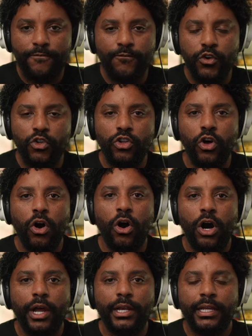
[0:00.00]
full
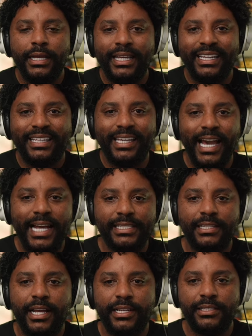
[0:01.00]
on
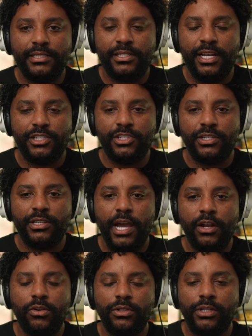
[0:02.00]
gaslighting session,
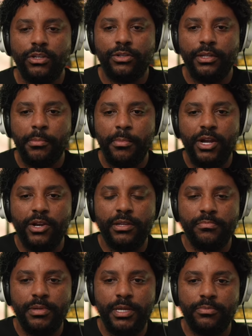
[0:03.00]
not only on the
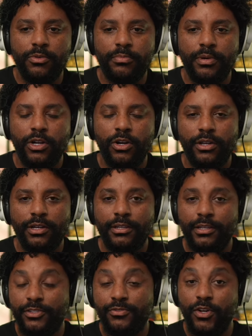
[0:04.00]
American people, but on
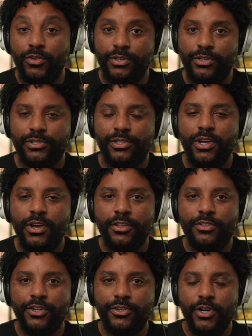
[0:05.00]
his voters,
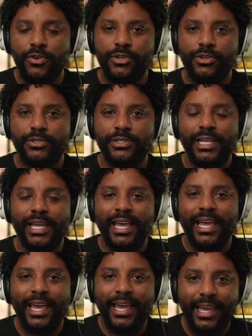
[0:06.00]
the donors,
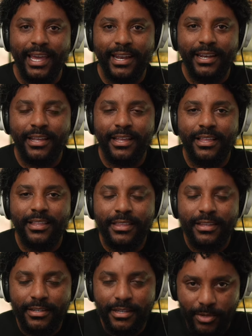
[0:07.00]
and
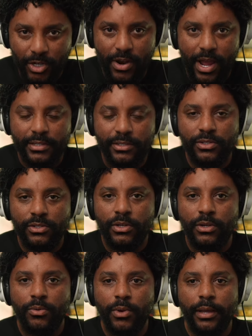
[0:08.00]
the Democrats,
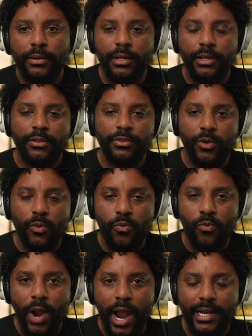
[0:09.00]
right? The
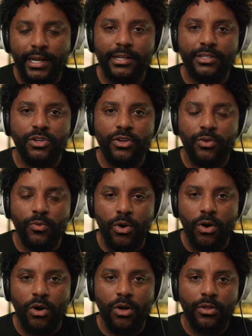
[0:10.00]
writing is on the
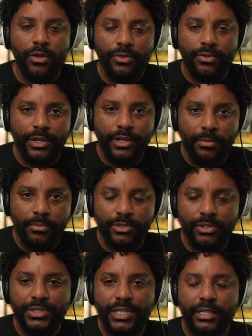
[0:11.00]
wall, the
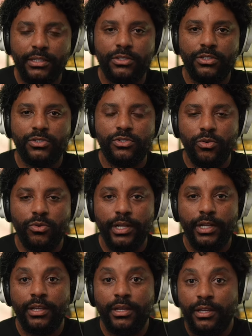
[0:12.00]
numbers are telling the
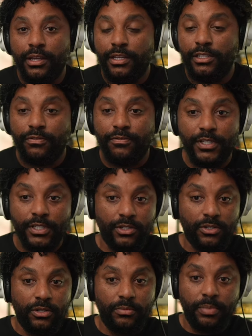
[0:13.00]
story, his
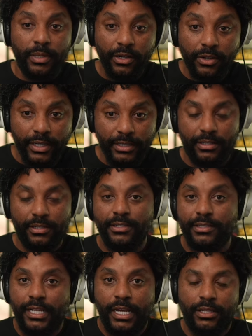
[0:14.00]
physical appearance
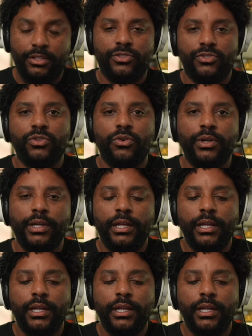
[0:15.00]
is telling the story